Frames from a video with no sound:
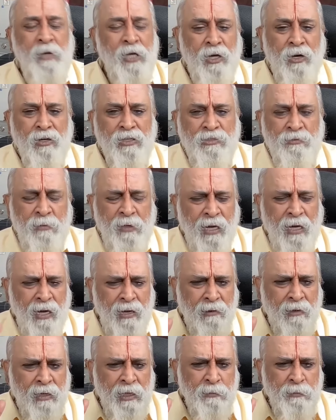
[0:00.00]
Because
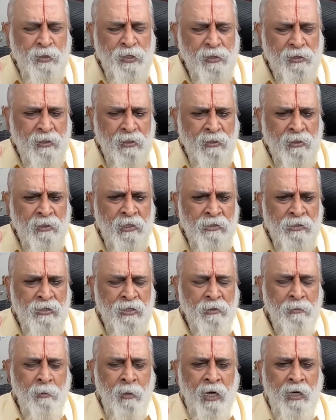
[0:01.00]
we keep certain
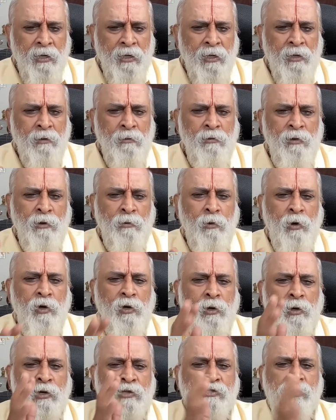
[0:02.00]
things in mind and we
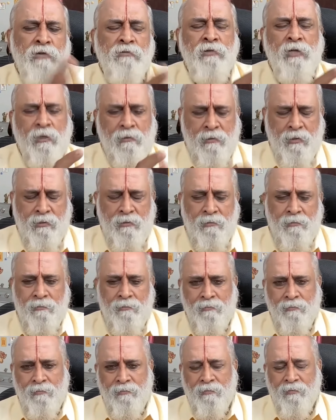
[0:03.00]
want to achieve that.
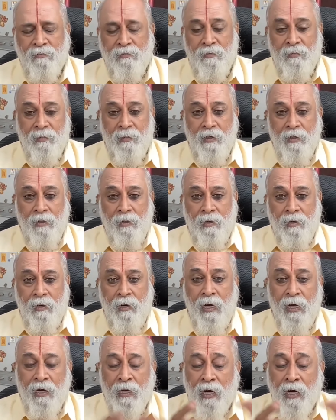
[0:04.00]

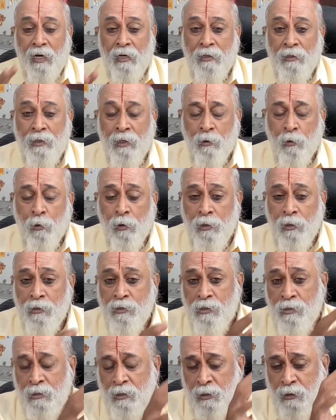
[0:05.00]
Like Ananda
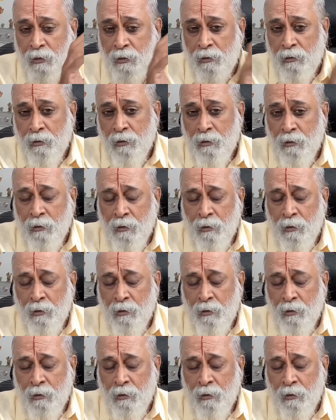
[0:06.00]
wants the